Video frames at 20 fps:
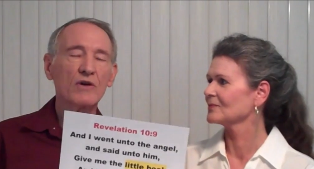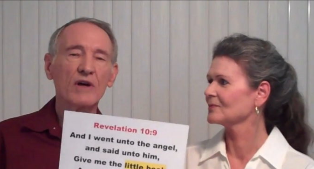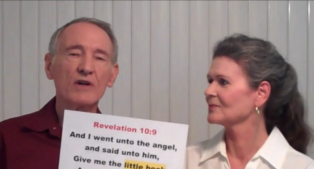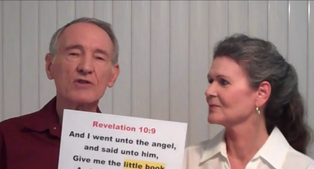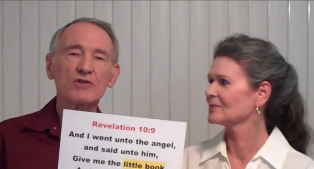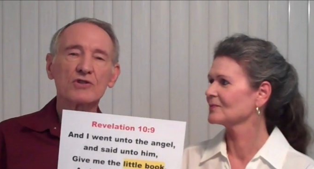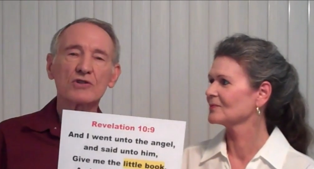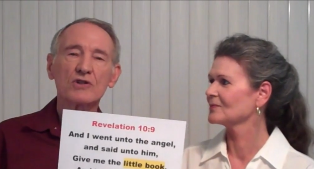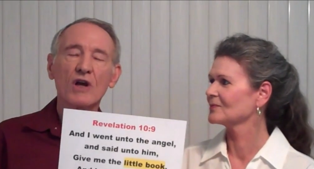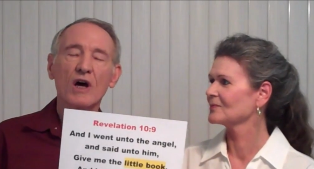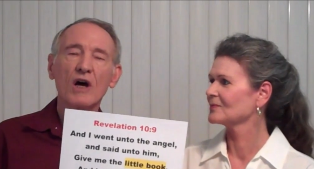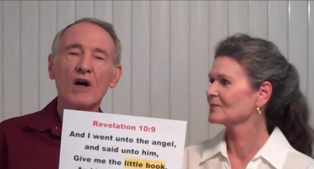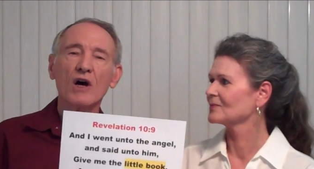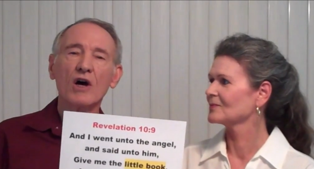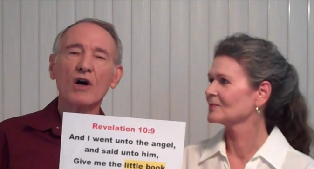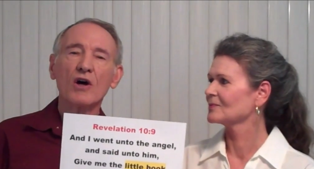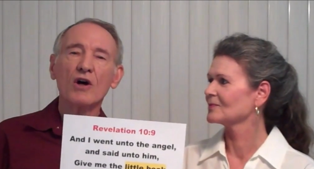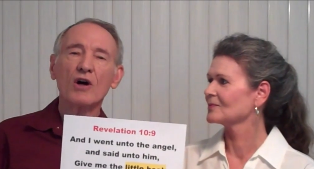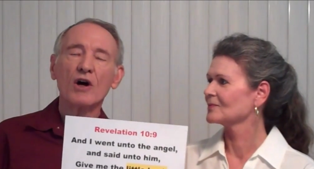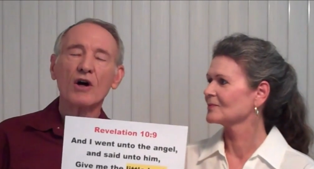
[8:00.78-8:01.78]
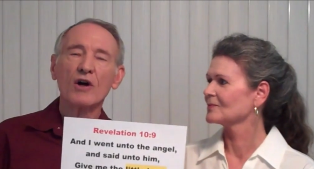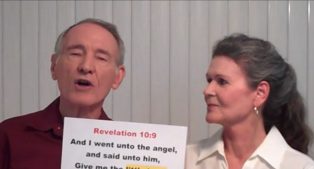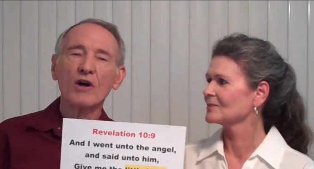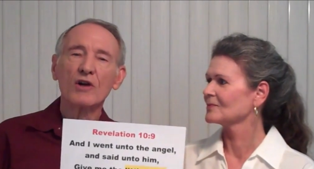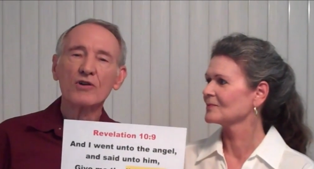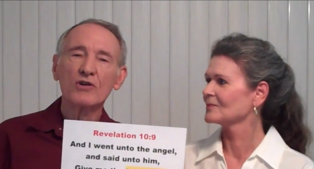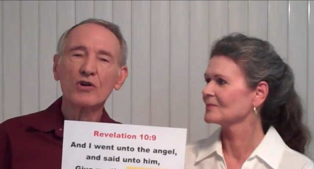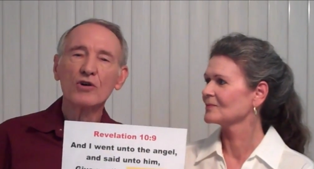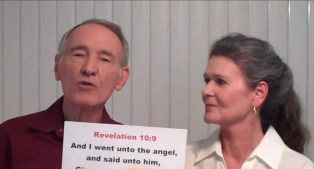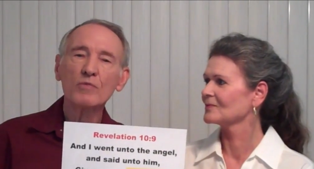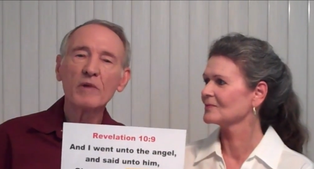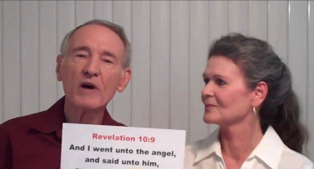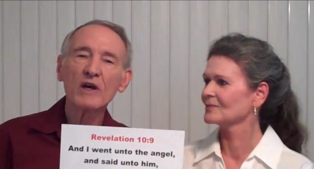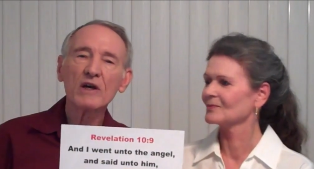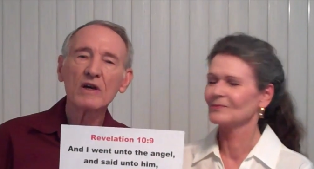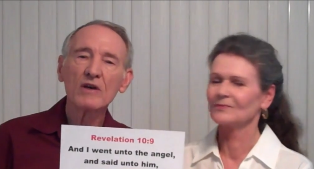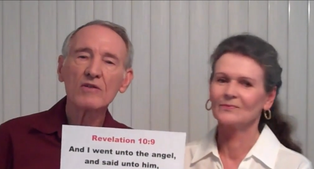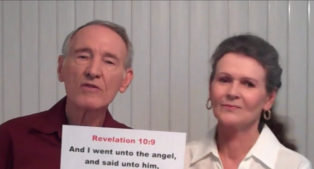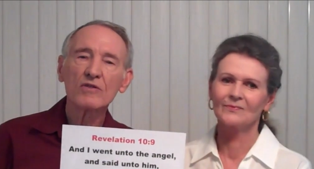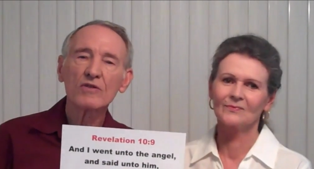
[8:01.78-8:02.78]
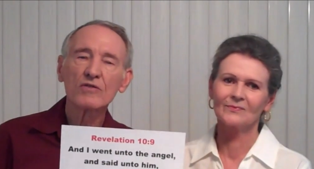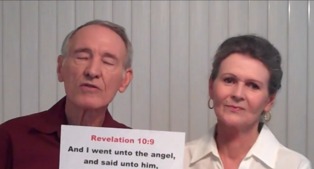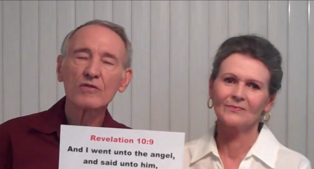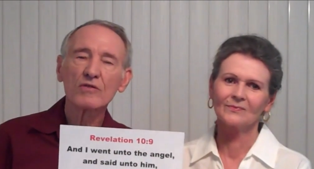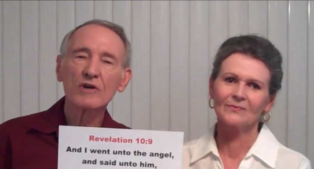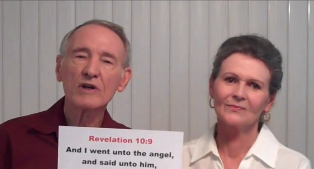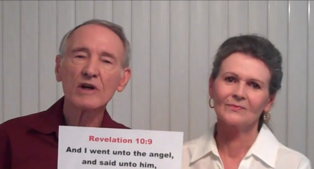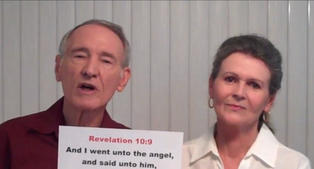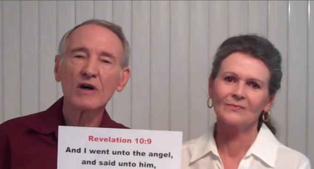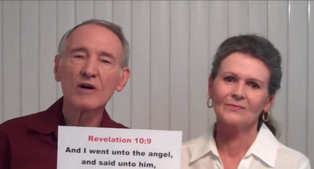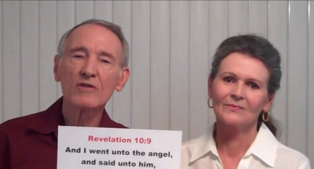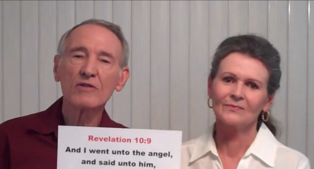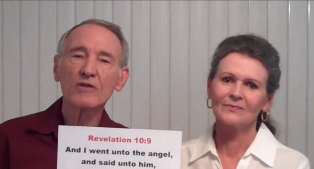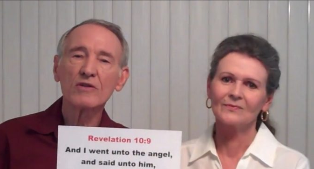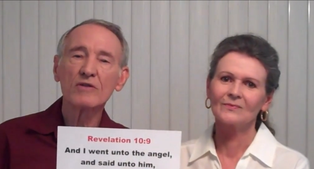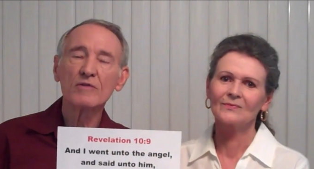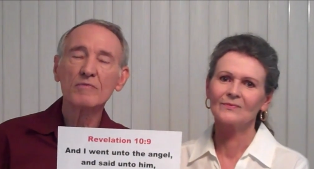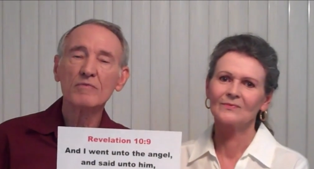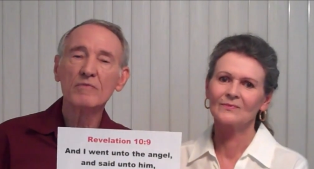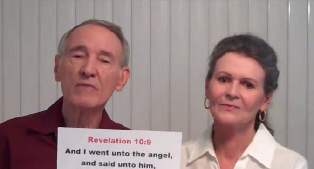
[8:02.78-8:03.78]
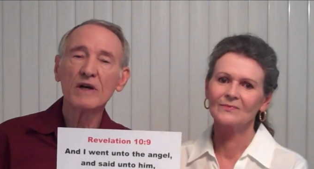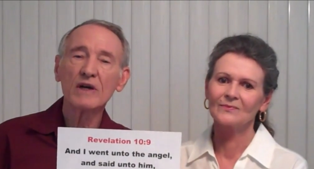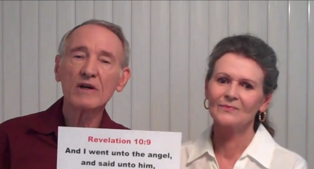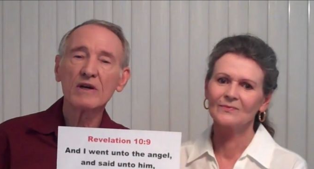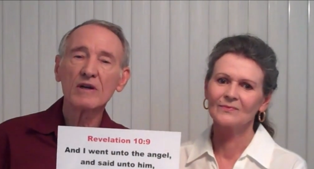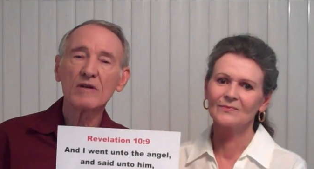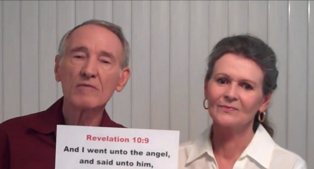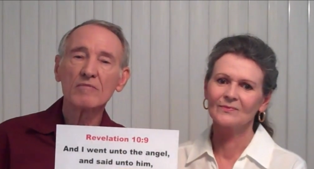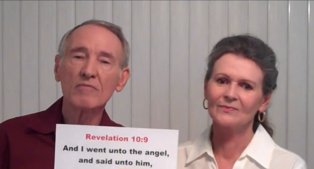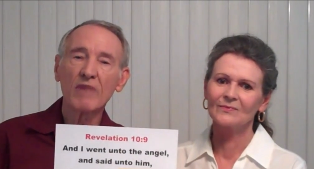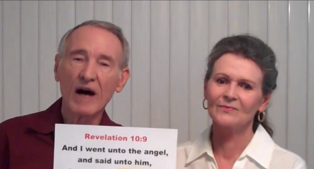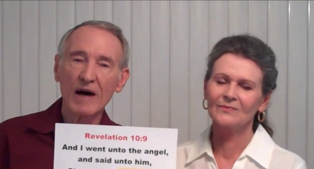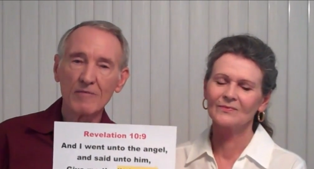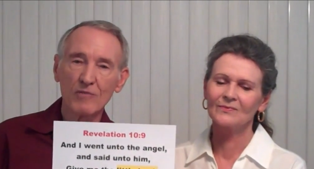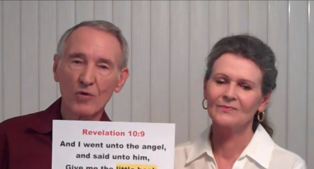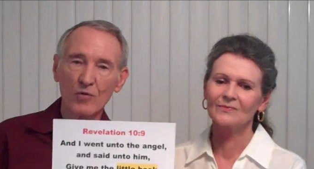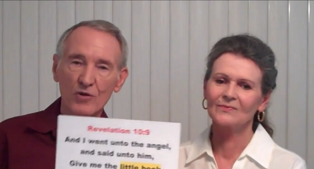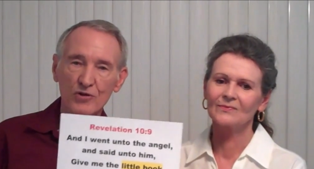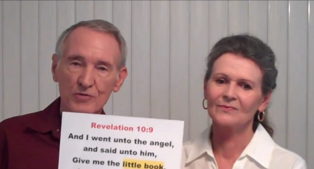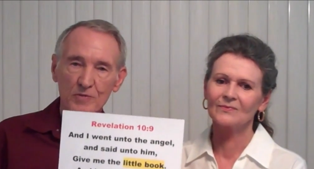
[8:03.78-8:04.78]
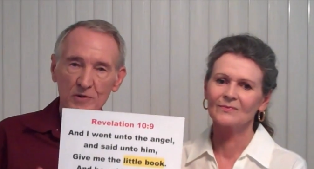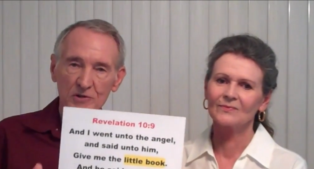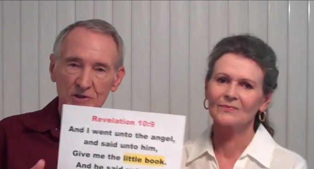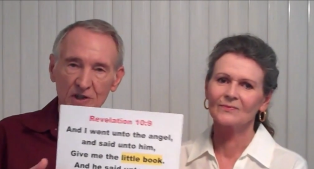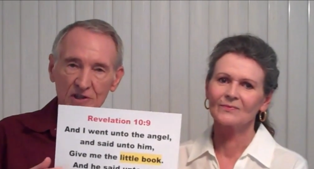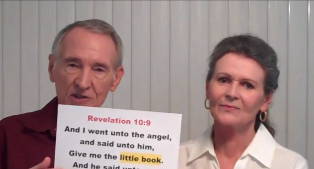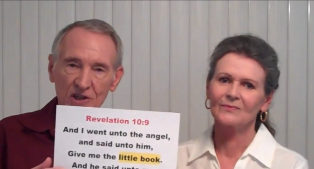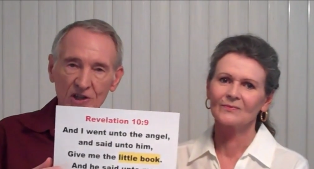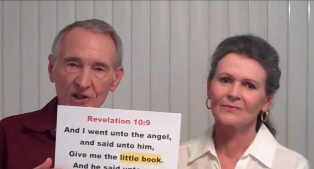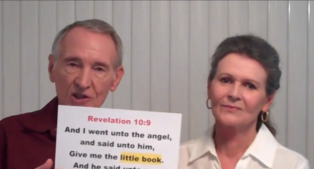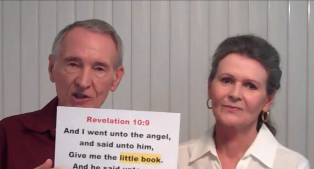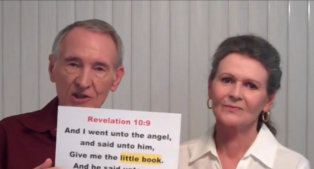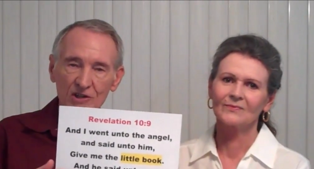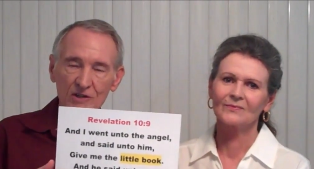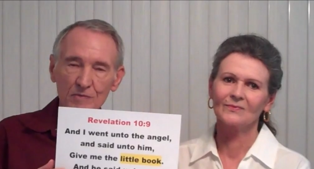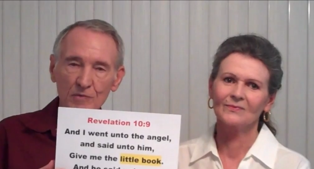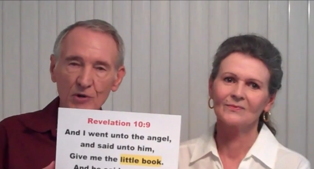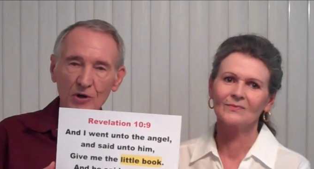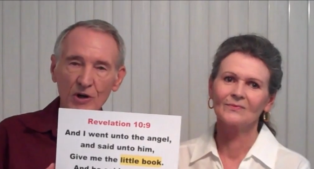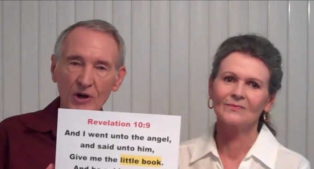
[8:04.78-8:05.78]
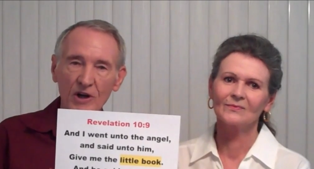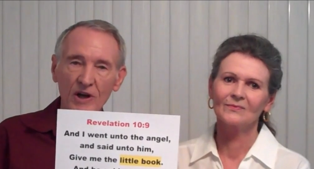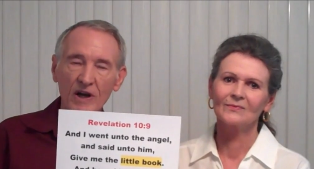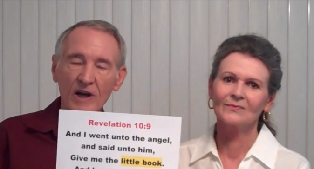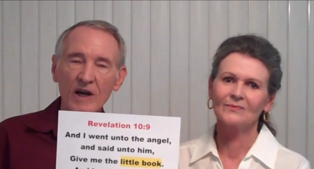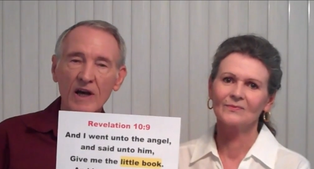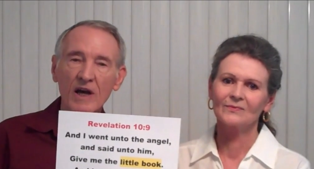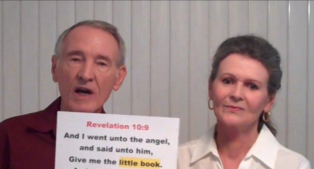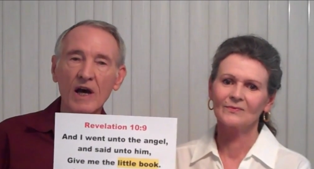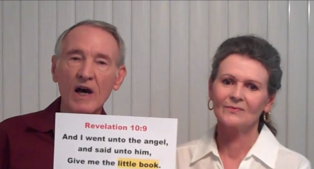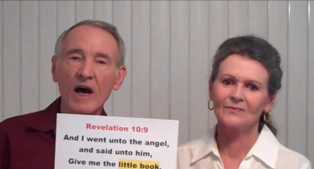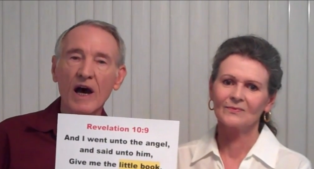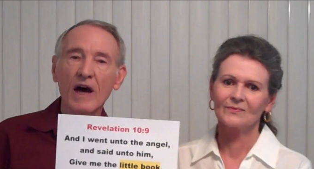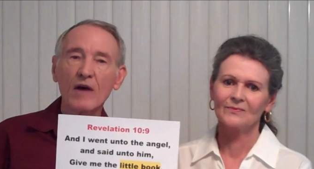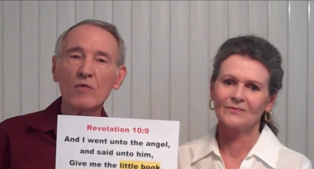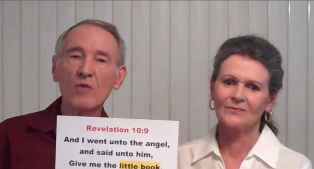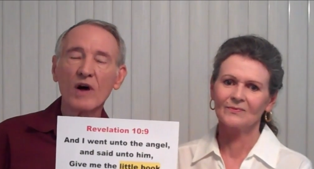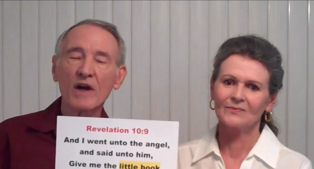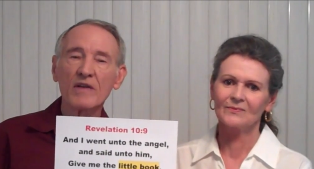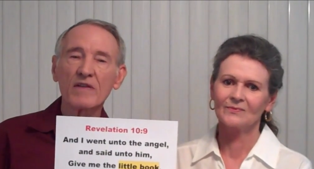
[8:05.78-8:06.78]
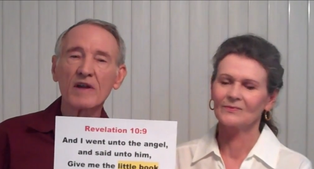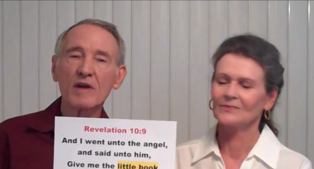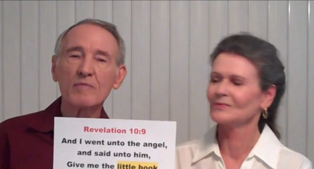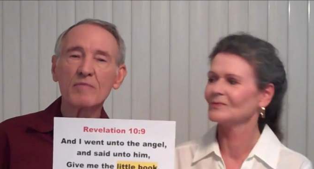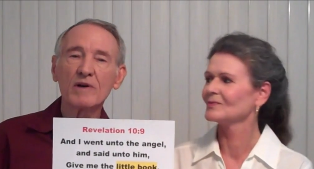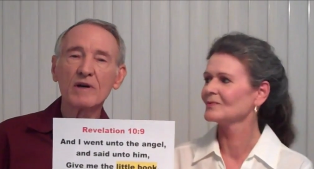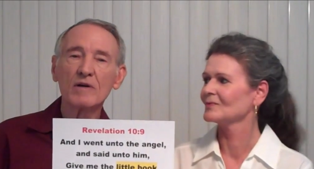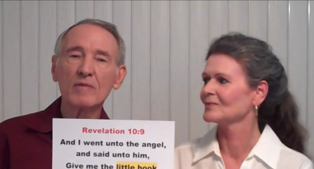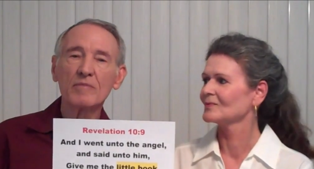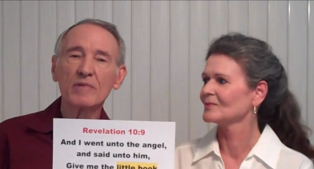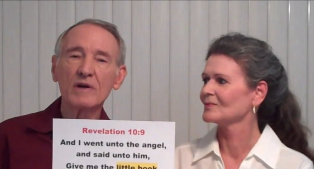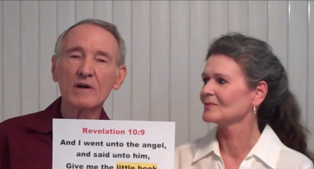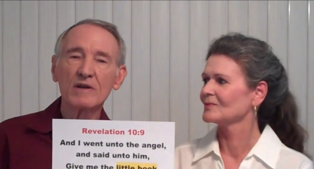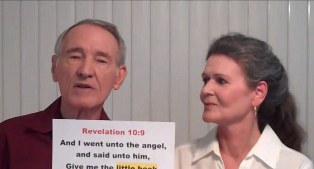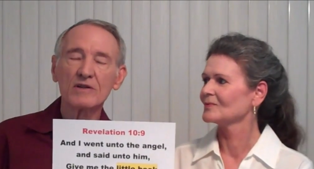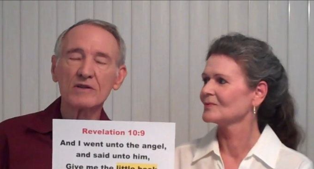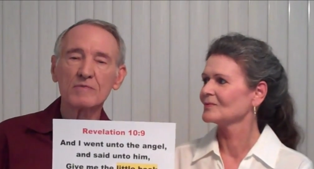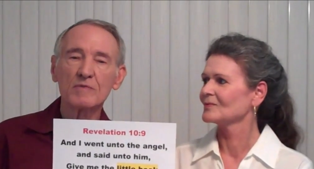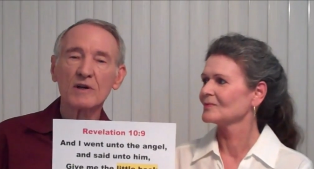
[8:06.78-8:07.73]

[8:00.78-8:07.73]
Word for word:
Speaker 1: they Two billion, three hundred million Bible worshipers that eat this book. And why do they build buildings?